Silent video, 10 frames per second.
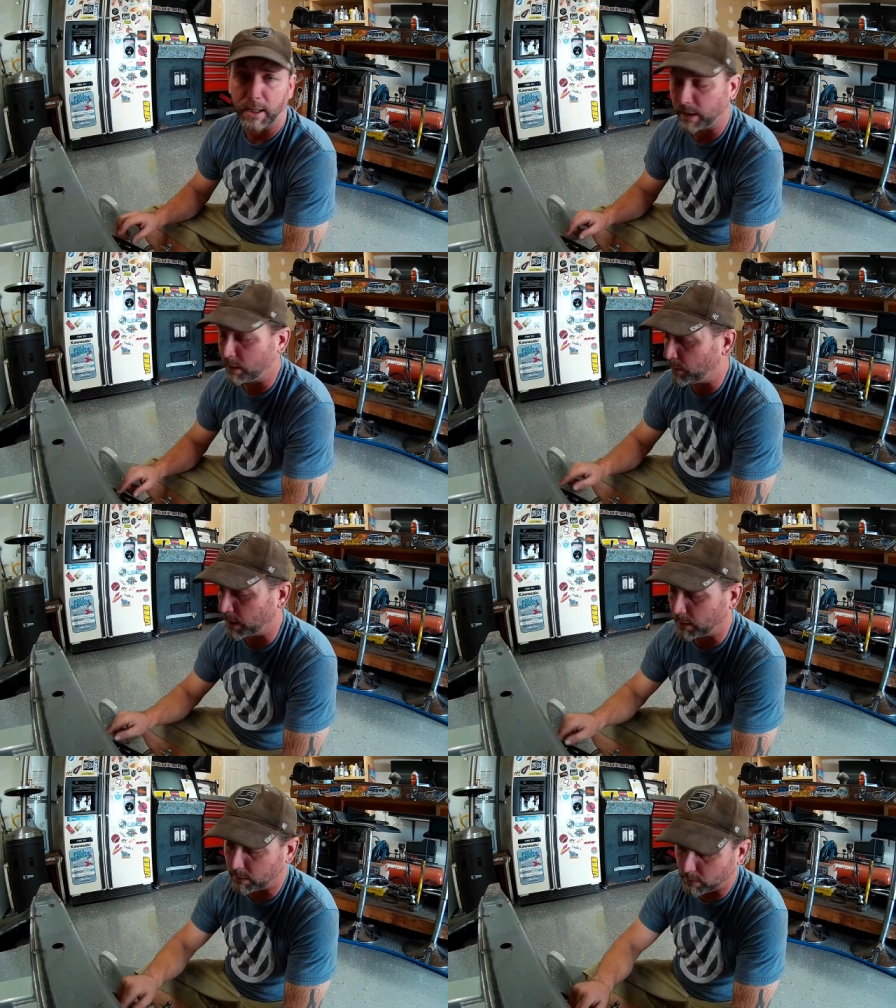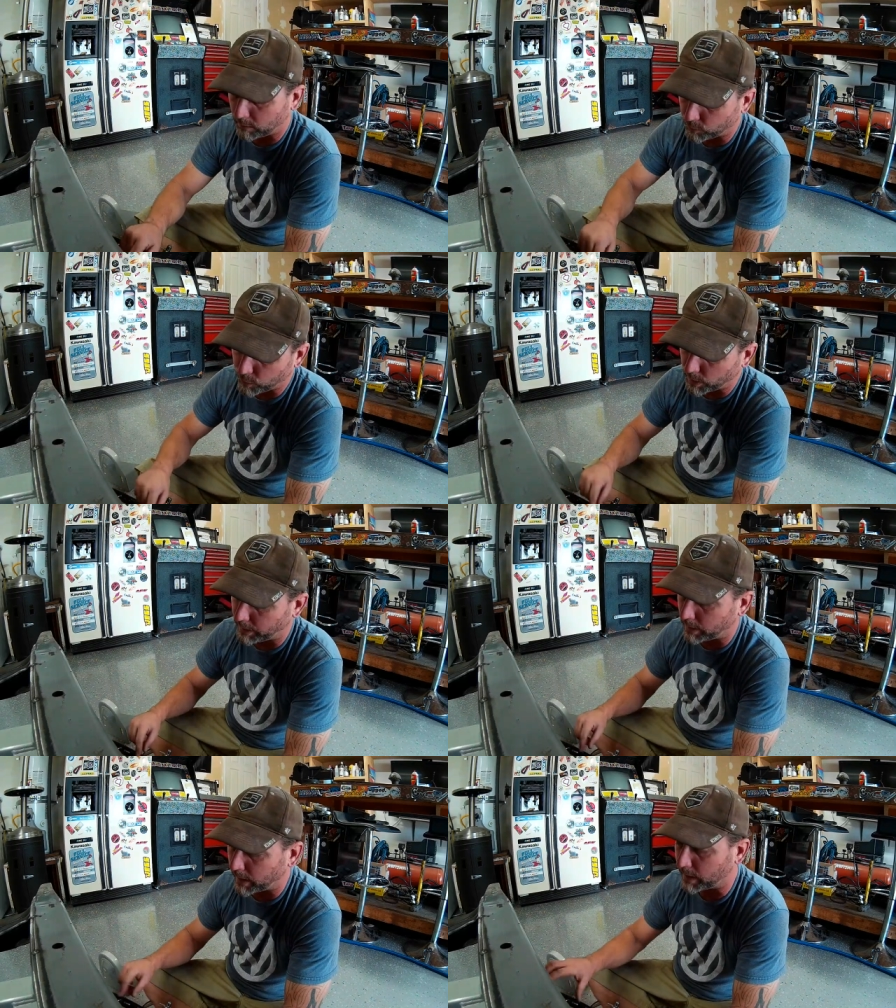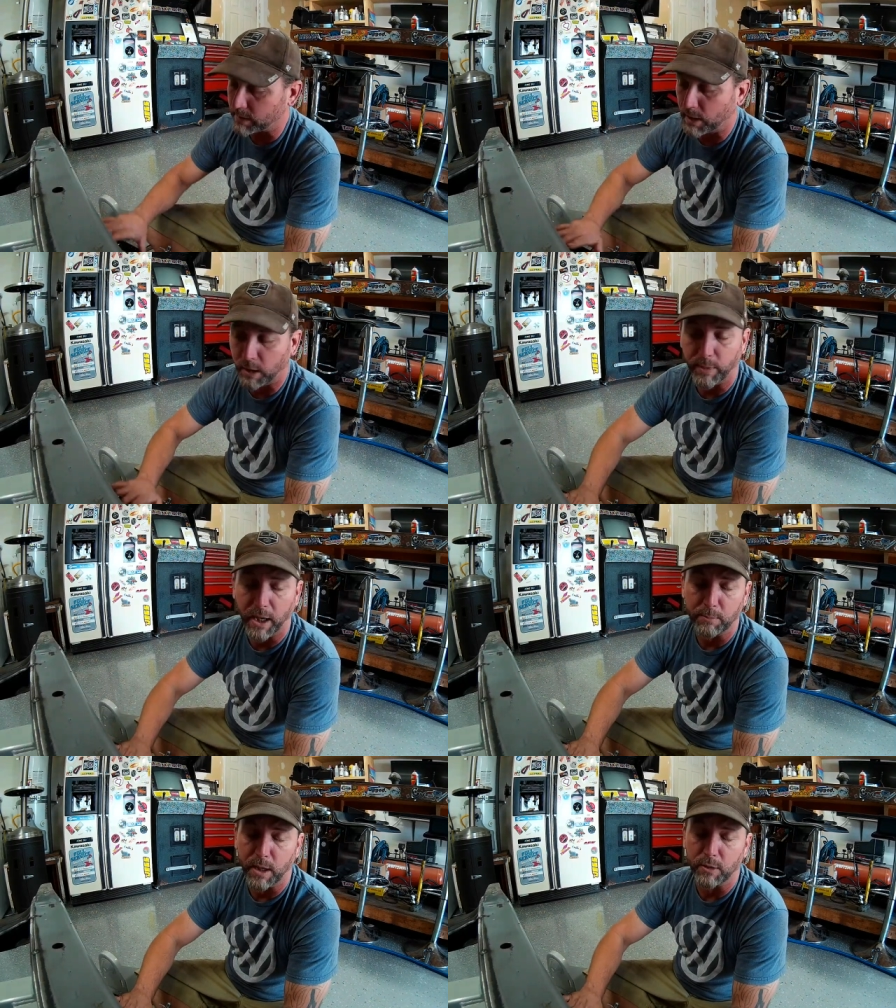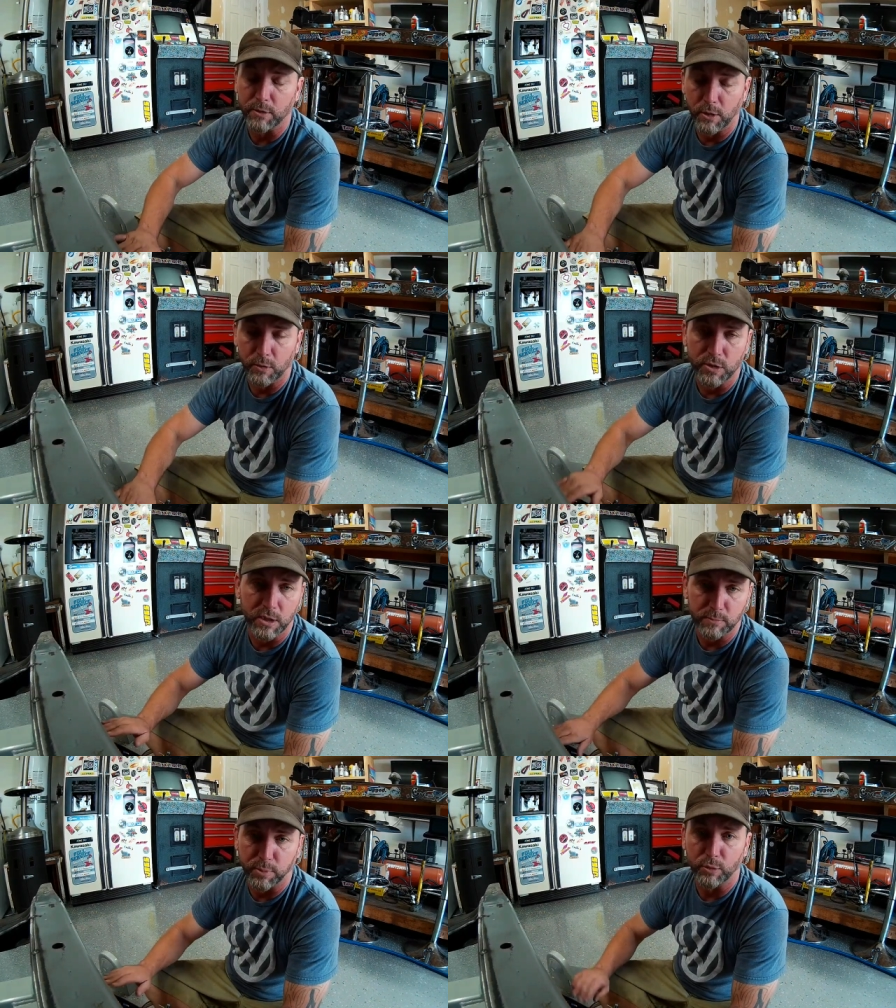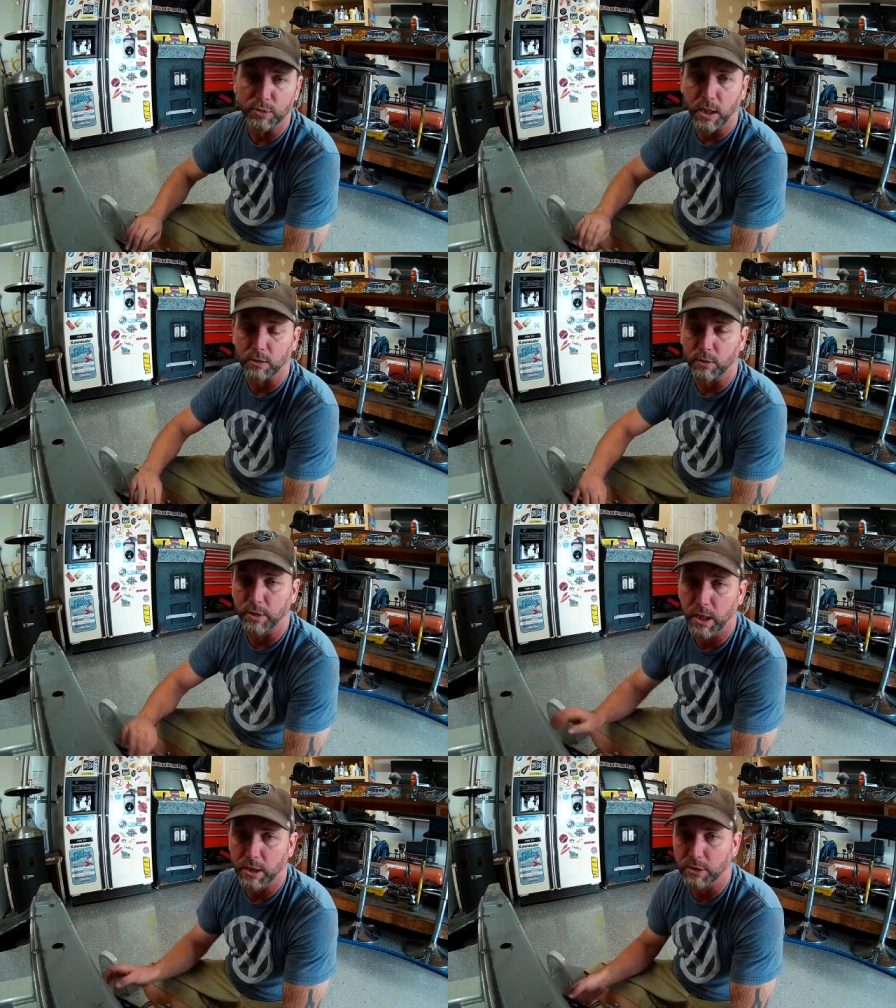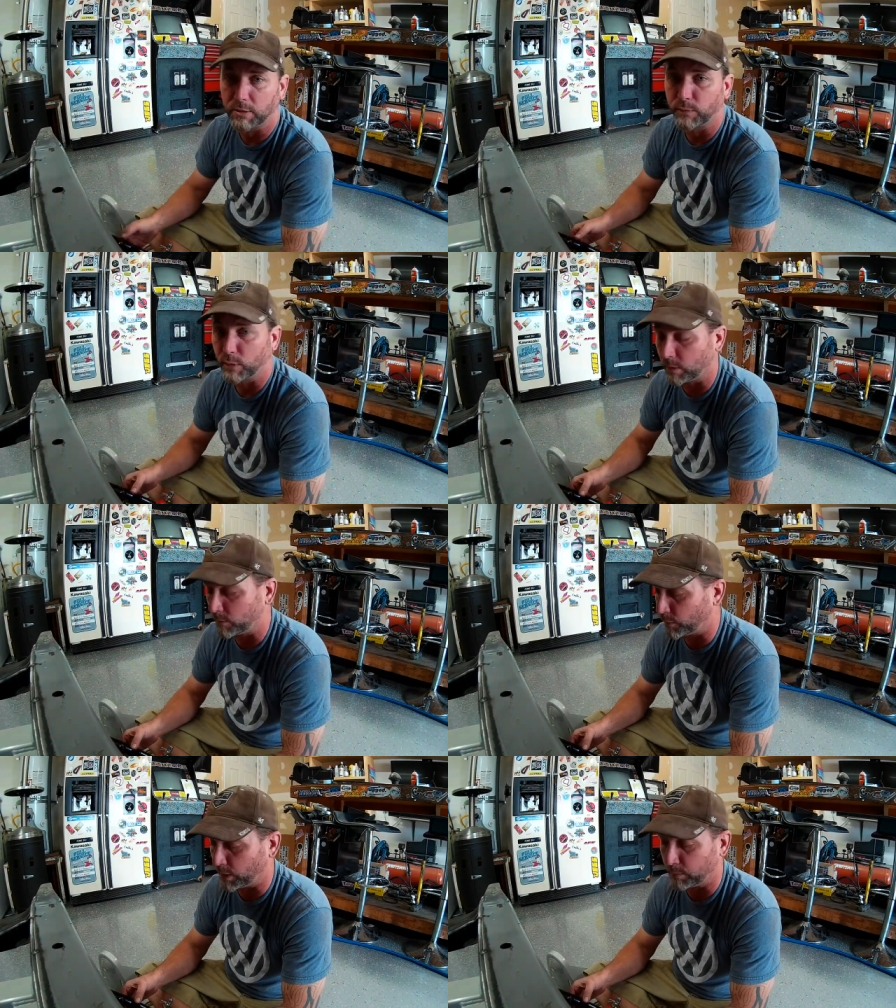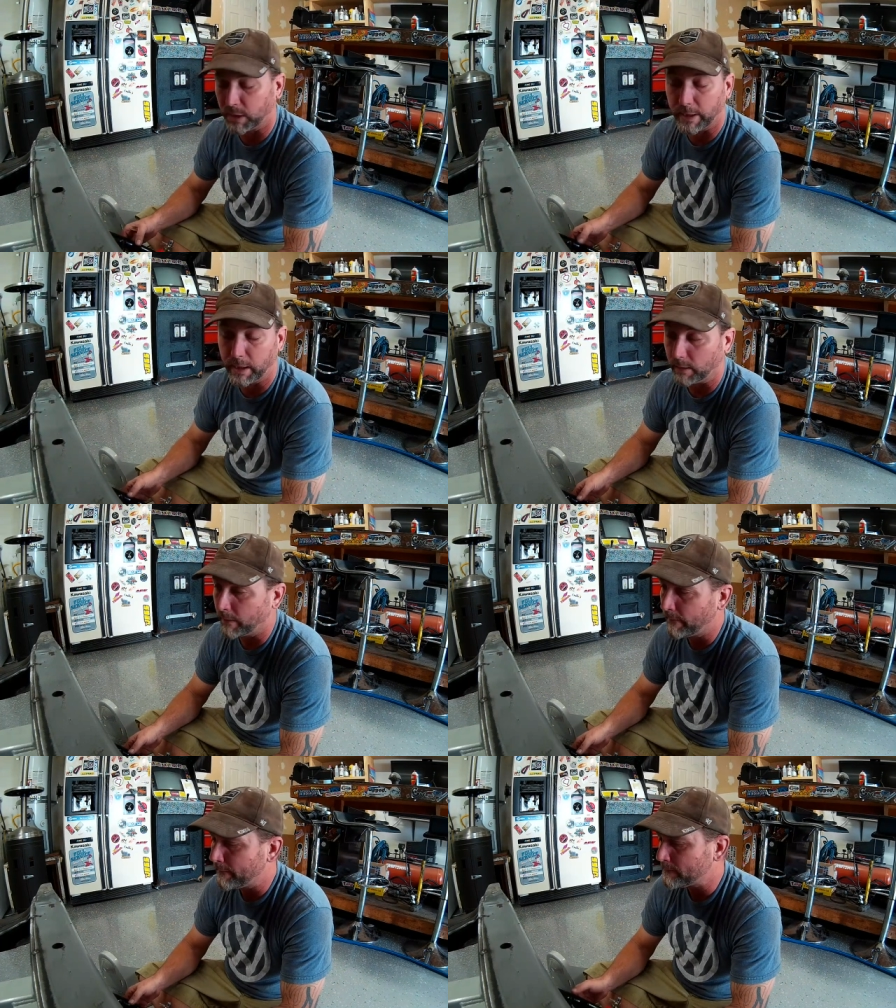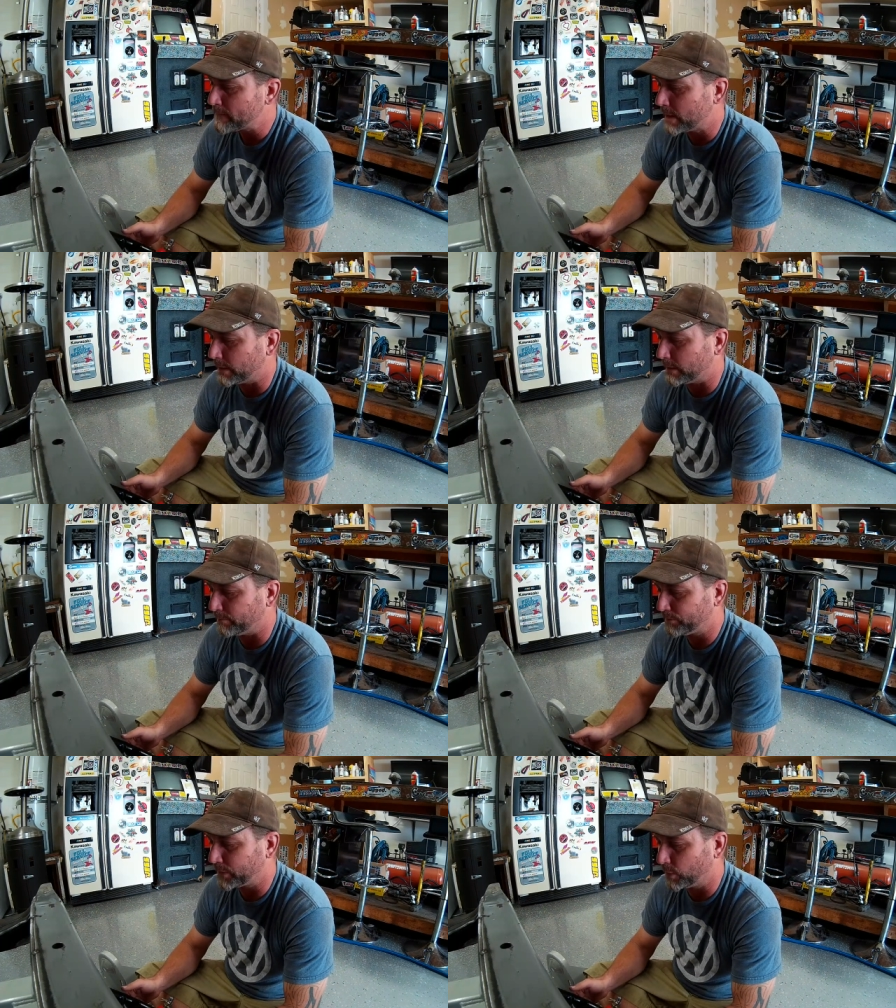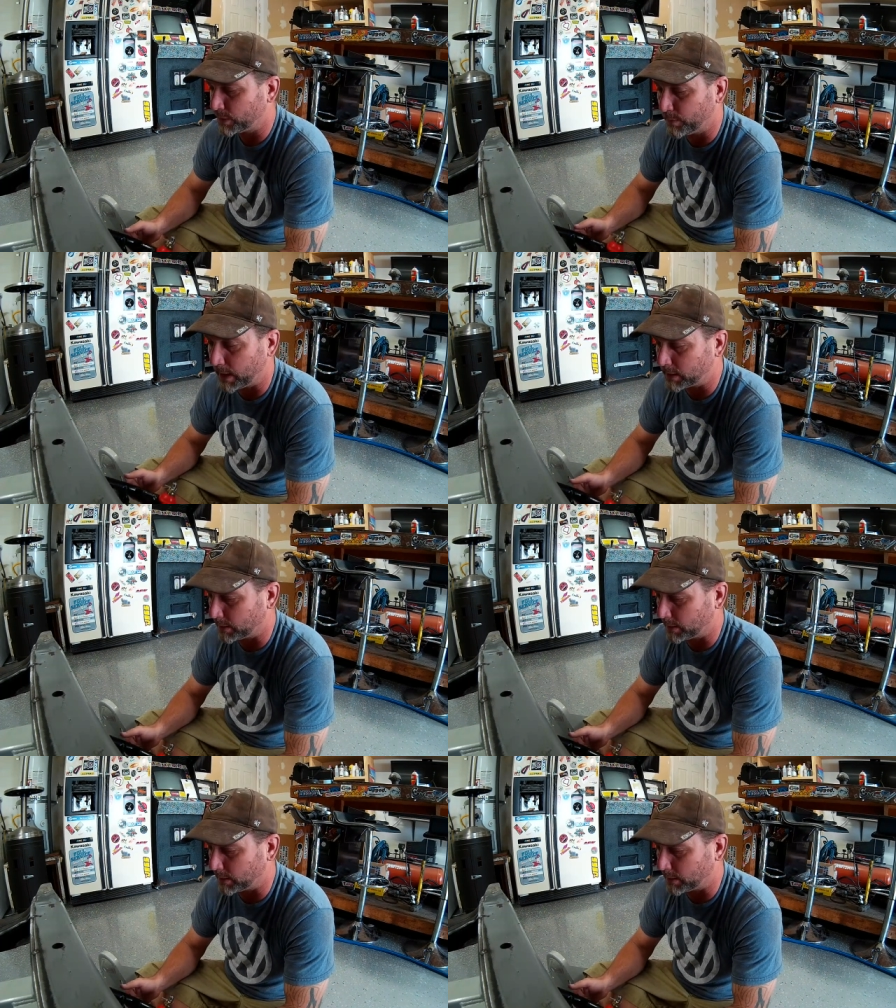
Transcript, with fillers: I can make a really nice airbag mount and use these bolt-on locations for the plate, which makes